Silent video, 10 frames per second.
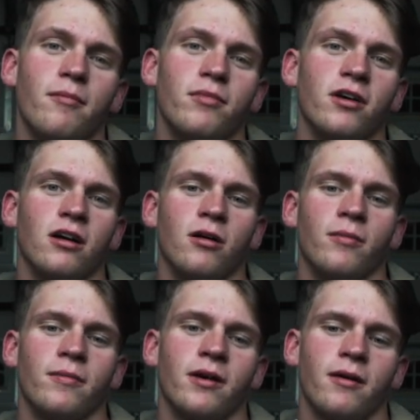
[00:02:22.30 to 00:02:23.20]
But
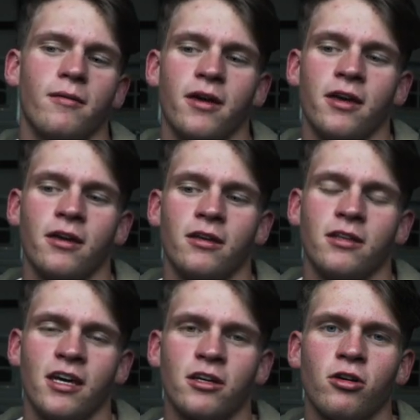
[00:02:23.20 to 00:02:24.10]

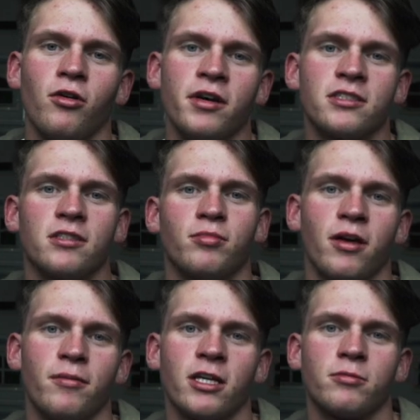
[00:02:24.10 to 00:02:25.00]
the end goal is to
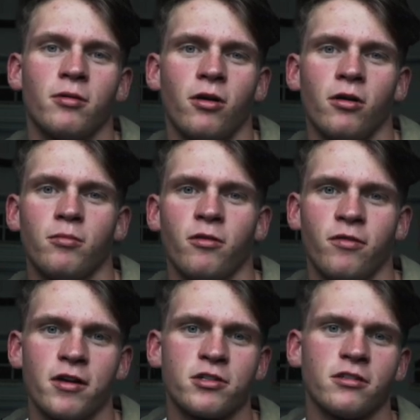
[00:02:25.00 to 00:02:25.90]
play baseball
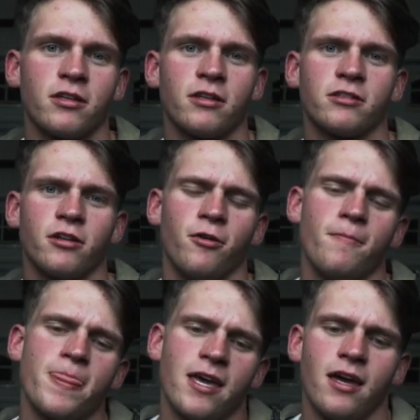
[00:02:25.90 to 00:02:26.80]
professionally, so